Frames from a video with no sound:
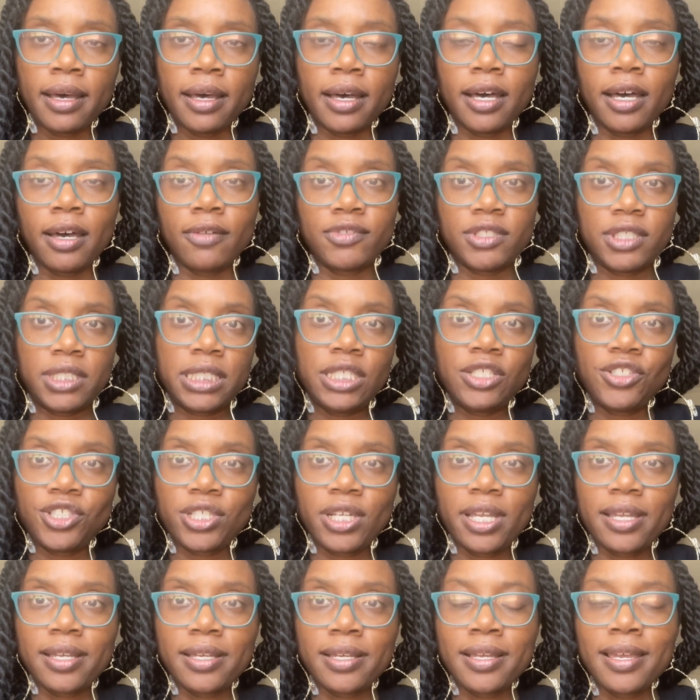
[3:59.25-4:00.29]
of
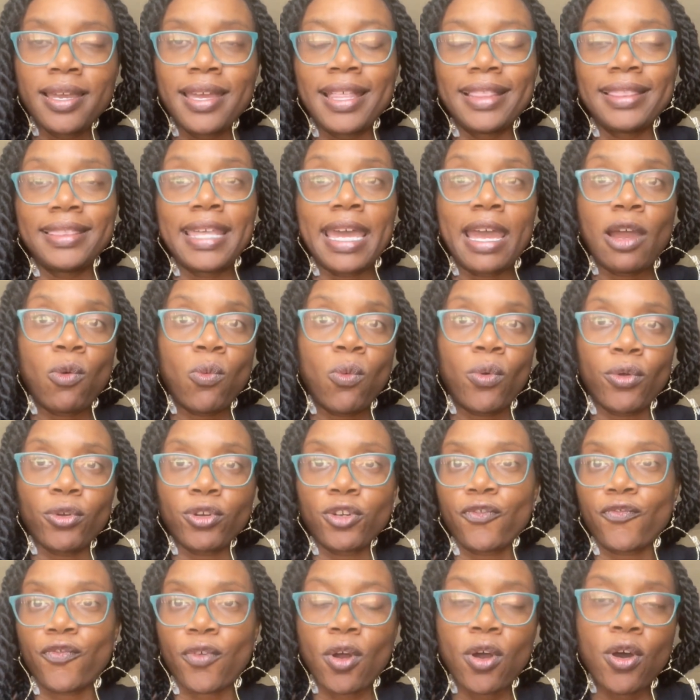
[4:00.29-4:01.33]
teaching that worked for